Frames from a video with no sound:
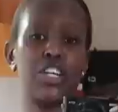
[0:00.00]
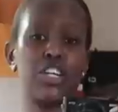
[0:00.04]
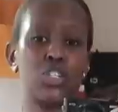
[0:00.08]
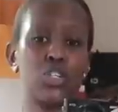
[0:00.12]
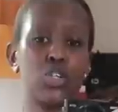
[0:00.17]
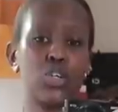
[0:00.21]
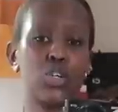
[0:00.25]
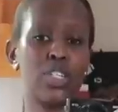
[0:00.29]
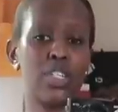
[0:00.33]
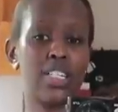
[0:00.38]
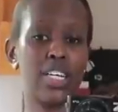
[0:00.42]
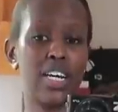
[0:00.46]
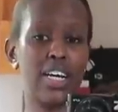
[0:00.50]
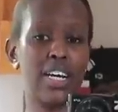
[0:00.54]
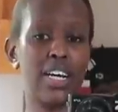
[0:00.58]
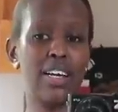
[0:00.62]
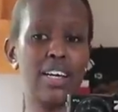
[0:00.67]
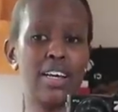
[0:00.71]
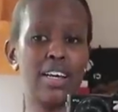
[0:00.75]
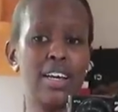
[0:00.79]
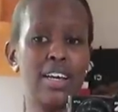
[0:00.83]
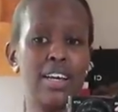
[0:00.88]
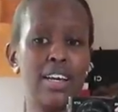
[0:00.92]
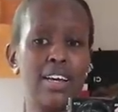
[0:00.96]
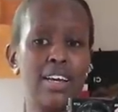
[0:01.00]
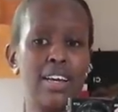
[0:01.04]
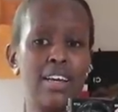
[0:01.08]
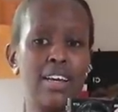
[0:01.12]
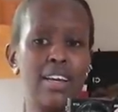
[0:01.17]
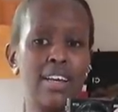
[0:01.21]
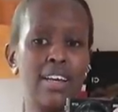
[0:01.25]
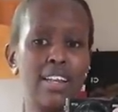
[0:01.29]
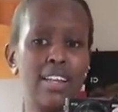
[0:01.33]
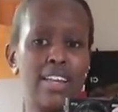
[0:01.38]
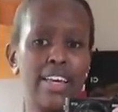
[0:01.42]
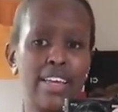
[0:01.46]
and shorter,
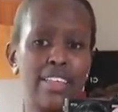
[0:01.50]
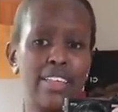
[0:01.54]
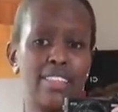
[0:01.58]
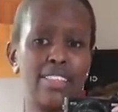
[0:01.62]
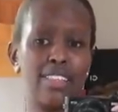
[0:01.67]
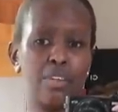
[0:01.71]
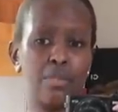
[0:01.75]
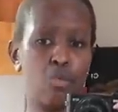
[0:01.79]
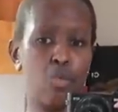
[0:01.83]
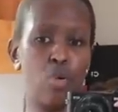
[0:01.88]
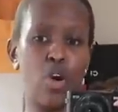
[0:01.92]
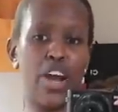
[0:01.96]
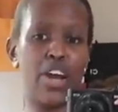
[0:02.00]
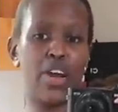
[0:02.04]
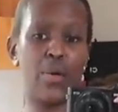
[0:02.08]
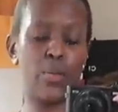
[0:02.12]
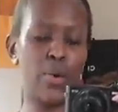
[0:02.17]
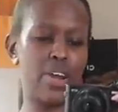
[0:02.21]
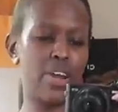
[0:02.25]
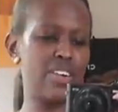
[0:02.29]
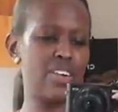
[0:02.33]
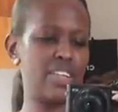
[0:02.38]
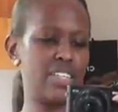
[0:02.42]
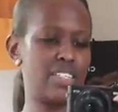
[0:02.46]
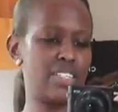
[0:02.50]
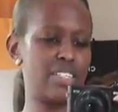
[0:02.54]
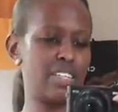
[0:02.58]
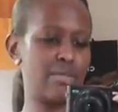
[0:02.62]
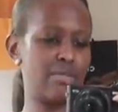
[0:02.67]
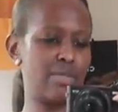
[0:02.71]
like the more I wear it.